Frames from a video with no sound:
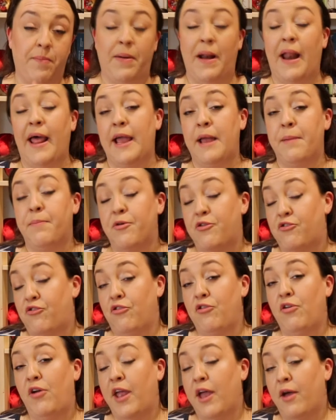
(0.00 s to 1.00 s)
play
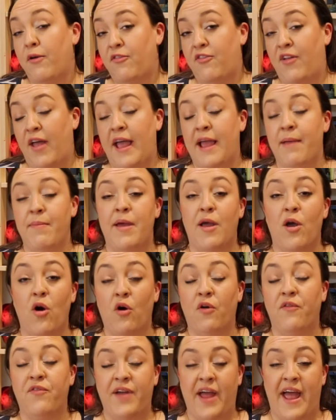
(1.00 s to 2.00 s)
Petruchio's Taming
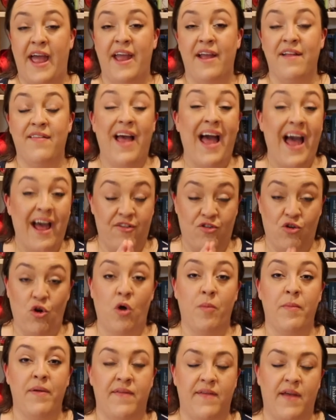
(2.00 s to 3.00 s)
of Kate as
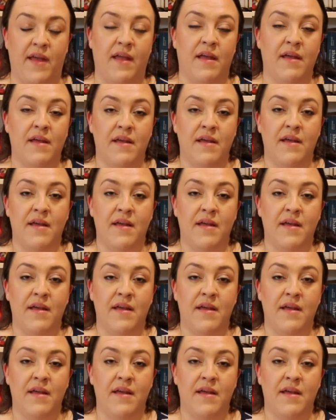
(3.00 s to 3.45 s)
comedy,